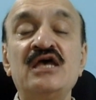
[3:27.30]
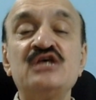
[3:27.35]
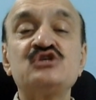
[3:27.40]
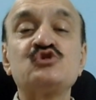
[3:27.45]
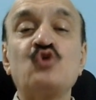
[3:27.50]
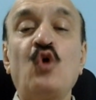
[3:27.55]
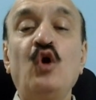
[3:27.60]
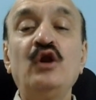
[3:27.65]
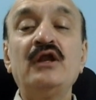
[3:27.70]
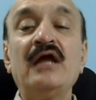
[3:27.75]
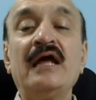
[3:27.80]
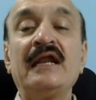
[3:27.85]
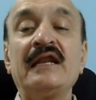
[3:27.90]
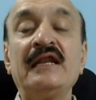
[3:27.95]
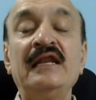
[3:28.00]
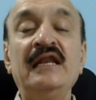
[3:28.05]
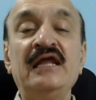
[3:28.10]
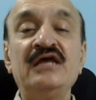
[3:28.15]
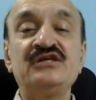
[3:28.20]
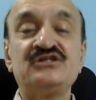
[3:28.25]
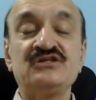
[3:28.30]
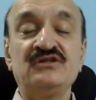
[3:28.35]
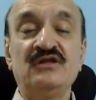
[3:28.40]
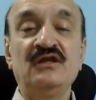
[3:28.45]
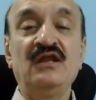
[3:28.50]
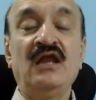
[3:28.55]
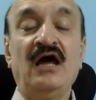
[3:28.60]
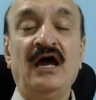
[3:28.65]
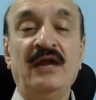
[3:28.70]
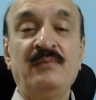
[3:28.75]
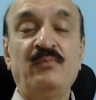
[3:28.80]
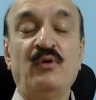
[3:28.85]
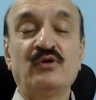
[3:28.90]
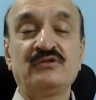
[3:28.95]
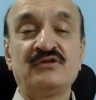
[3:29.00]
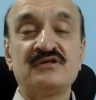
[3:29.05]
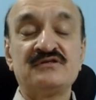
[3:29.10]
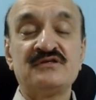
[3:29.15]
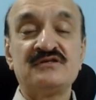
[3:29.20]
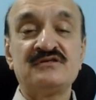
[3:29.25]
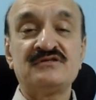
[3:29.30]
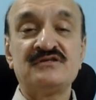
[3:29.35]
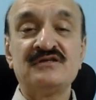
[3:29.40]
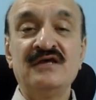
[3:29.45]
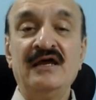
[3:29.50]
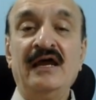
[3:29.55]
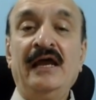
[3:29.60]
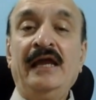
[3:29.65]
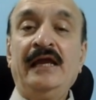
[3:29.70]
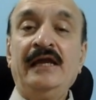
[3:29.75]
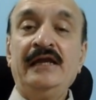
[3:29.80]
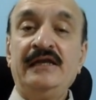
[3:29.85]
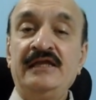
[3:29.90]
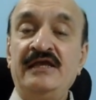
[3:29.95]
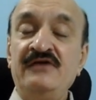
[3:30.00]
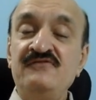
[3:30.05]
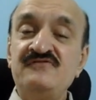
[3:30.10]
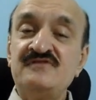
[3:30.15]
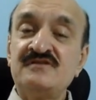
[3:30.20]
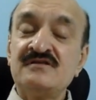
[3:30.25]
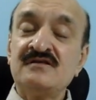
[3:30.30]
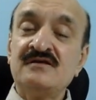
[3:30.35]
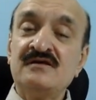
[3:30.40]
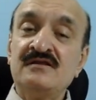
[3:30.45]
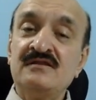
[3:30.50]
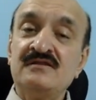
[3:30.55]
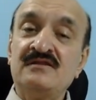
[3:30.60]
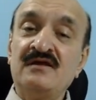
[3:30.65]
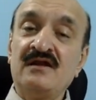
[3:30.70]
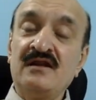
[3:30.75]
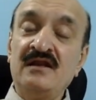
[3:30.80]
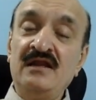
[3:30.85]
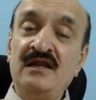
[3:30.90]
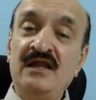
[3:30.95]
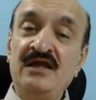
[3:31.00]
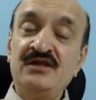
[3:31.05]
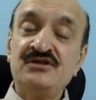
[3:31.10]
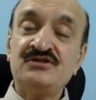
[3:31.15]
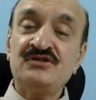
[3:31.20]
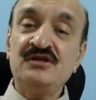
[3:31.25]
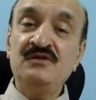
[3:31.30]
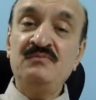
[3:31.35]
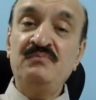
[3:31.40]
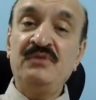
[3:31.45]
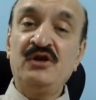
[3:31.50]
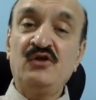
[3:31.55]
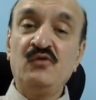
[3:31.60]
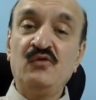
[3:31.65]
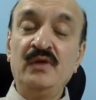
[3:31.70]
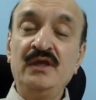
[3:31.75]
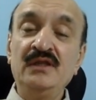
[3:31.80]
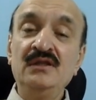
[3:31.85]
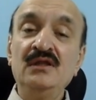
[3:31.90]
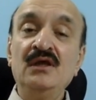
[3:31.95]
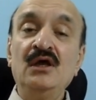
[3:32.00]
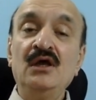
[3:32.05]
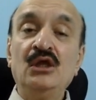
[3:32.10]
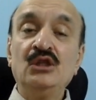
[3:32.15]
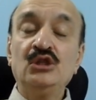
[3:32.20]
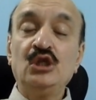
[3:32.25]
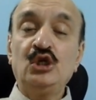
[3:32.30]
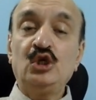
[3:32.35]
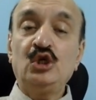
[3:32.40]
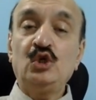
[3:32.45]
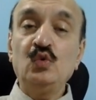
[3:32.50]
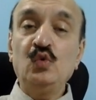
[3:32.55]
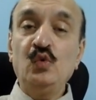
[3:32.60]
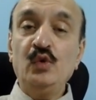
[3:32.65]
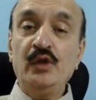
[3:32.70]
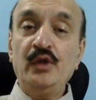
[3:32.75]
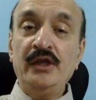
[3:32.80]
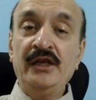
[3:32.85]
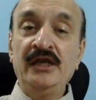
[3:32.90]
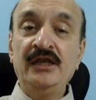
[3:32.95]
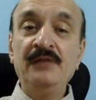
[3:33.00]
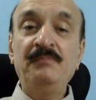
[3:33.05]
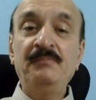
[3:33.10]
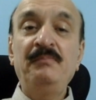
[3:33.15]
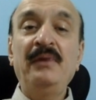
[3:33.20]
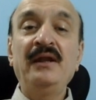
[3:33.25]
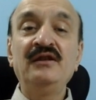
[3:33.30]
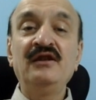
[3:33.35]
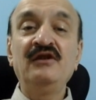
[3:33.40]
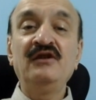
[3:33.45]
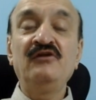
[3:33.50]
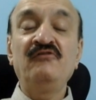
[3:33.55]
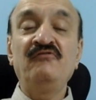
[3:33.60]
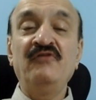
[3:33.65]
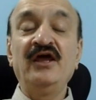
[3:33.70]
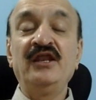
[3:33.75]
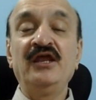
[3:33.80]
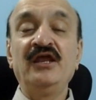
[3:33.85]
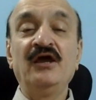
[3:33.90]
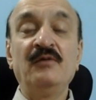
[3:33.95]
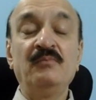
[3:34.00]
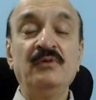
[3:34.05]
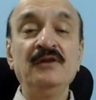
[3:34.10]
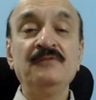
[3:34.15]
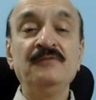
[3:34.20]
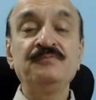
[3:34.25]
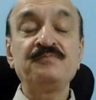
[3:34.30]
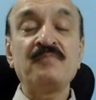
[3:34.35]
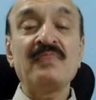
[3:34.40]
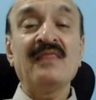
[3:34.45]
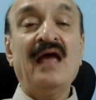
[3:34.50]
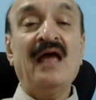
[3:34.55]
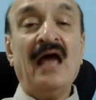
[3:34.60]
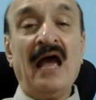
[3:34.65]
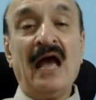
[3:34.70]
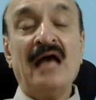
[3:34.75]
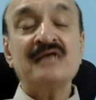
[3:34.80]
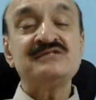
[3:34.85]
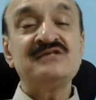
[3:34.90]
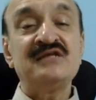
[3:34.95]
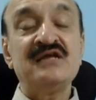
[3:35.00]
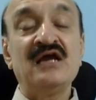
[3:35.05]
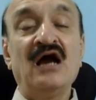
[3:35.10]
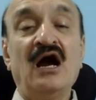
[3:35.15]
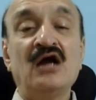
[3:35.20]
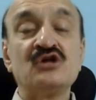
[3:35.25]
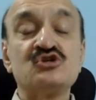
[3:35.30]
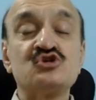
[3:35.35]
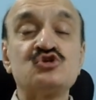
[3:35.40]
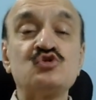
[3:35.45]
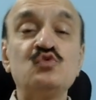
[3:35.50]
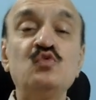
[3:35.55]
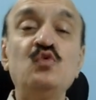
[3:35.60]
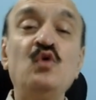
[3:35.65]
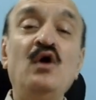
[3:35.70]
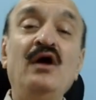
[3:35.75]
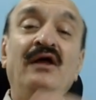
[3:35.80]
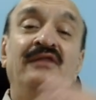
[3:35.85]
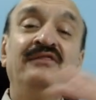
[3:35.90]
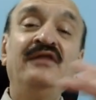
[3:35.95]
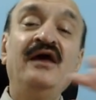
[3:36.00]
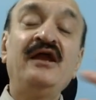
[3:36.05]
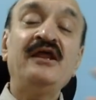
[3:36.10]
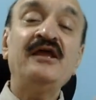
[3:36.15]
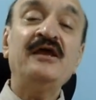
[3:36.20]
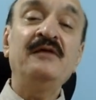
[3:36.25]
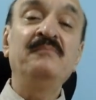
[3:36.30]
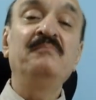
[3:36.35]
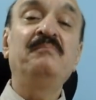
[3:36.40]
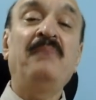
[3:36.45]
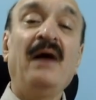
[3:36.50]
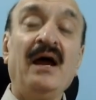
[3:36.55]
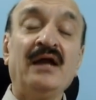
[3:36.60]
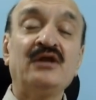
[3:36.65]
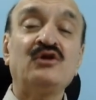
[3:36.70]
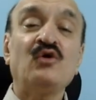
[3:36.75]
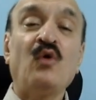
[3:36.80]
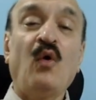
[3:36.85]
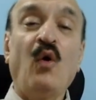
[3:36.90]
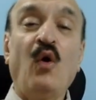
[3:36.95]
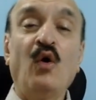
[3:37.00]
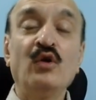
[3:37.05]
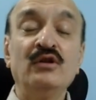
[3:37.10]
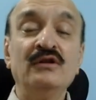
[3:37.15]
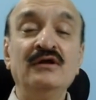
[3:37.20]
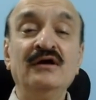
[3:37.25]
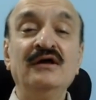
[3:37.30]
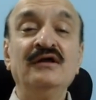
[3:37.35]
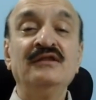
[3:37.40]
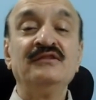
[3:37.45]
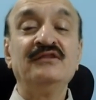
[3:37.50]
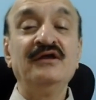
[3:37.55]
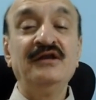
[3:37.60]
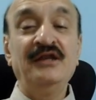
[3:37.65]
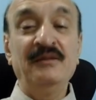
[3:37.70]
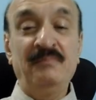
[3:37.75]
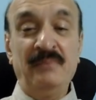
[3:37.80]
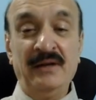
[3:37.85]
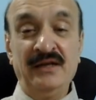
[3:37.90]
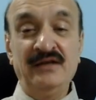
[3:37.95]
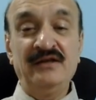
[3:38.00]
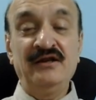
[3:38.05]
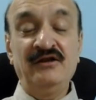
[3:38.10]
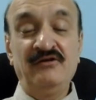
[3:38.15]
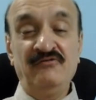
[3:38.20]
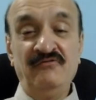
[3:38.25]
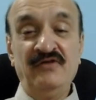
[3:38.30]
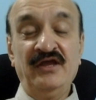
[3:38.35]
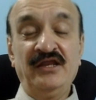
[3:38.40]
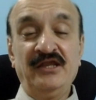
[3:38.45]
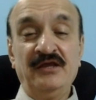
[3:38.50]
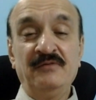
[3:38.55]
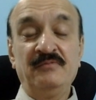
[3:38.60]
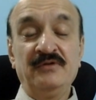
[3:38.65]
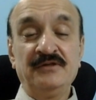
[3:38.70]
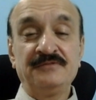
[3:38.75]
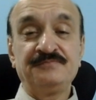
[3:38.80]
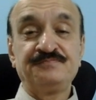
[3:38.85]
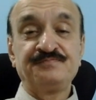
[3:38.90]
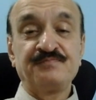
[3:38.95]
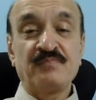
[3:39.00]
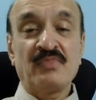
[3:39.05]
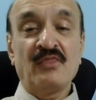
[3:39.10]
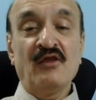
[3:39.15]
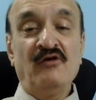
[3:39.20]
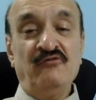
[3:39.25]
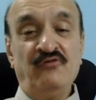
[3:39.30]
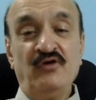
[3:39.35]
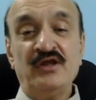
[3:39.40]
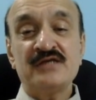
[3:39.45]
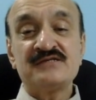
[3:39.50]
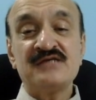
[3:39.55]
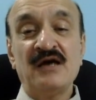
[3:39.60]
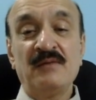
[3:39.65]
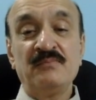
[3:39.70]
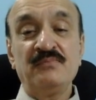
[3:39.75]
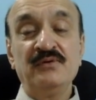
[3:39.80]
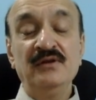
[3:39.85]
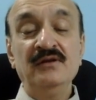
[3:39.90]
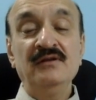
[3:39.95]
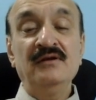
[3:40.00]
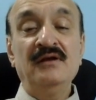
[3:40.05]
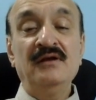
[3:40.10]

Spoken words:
is called relational hypothesis. It gives the relation between the two independent variable as regards to their impact on the dependent variable. For example,